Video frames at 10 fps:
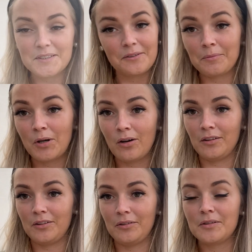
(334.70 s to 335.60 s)
I'm all
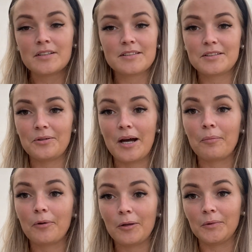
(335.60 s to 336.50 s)
new, so I'm
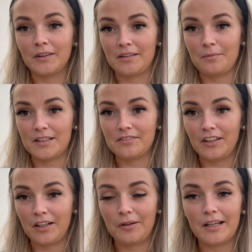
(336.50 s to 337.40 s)
probably not the best
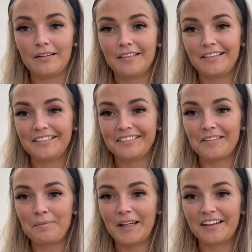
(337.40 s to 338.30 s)
video
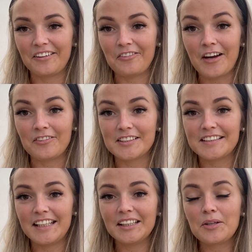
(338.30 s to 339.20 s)
maker you've ever
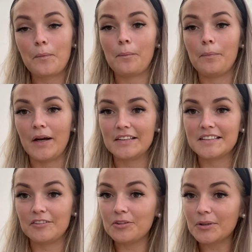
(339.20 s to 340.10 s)
seen, but
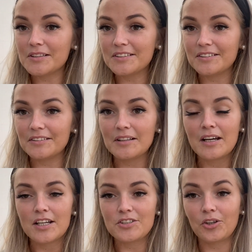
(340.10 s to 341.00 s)
if you want to
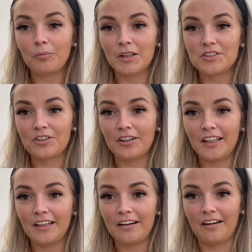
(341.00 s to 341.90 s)
join my
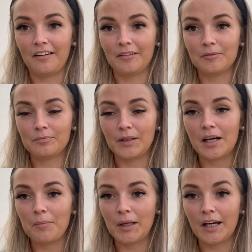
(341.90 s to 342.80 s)
journey on
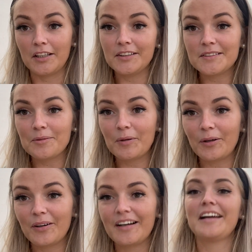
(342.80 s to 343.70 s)
becoming a
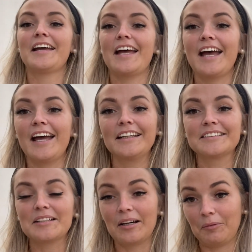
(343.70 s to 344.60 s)
YouTuber and
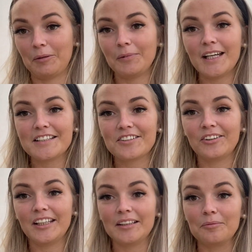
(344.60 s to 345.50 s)
on my plant
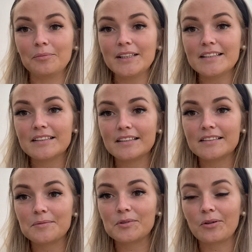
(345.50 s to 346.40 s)
journey, then please hit
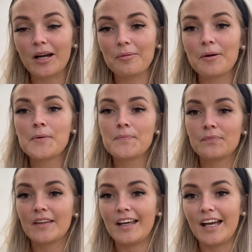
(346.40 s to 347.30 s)
subscribe
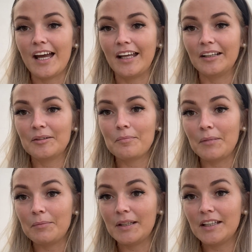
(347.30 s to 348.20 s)
and
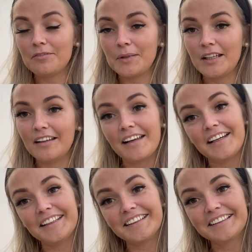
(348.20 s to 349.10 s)
maybe give me a
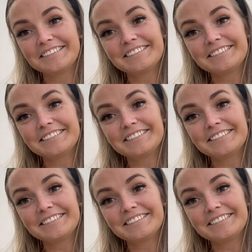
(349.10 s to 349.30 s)
like.